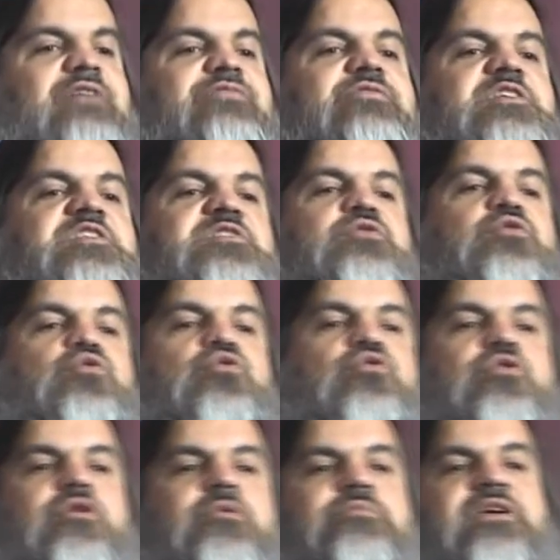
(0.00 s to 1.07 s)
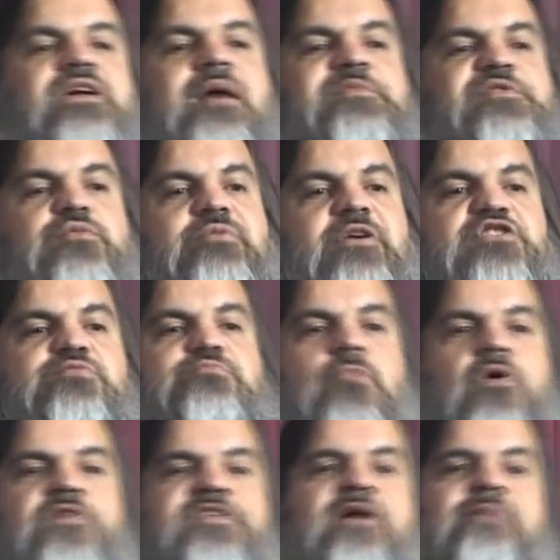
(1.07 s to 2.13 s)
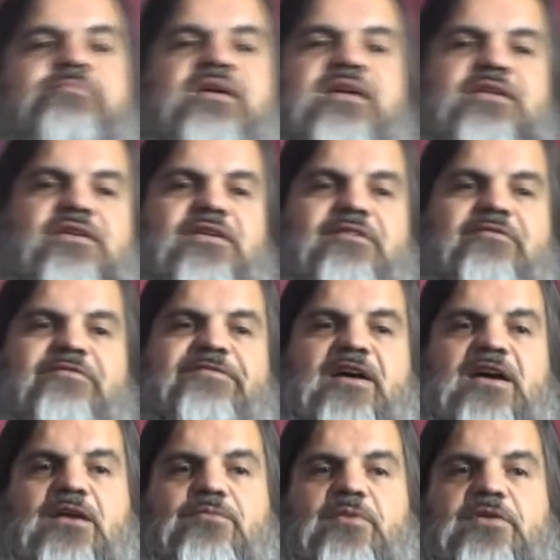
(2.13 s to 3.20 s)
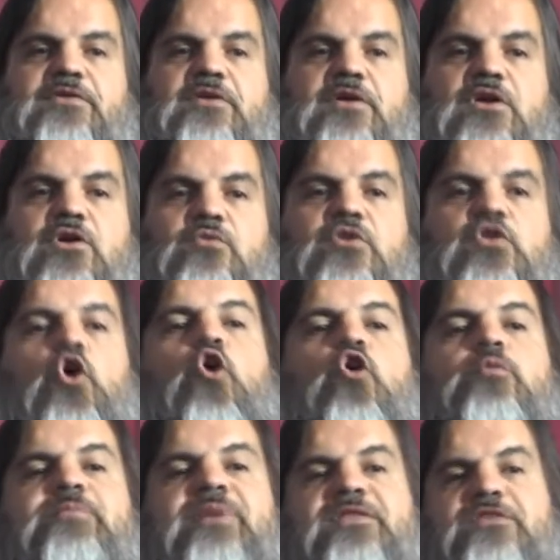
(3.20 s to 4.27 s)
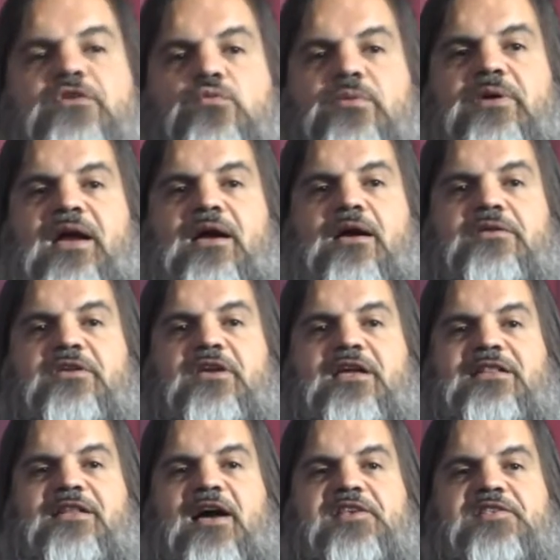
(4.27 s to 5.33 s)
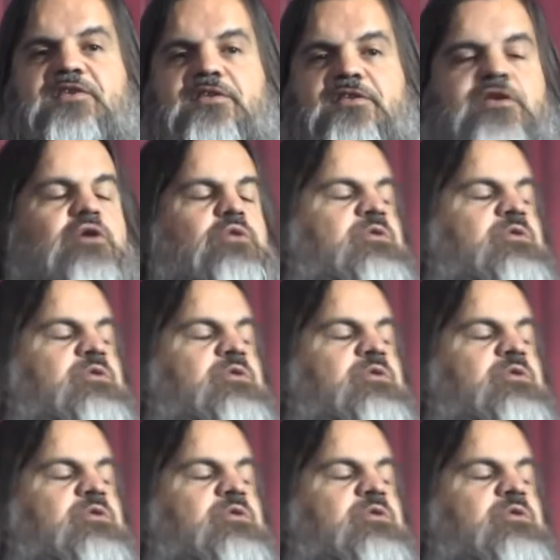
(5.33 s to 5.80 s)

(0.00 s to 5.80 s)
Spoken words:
Every school becomes a rich multimedia environment with augmented reality classes,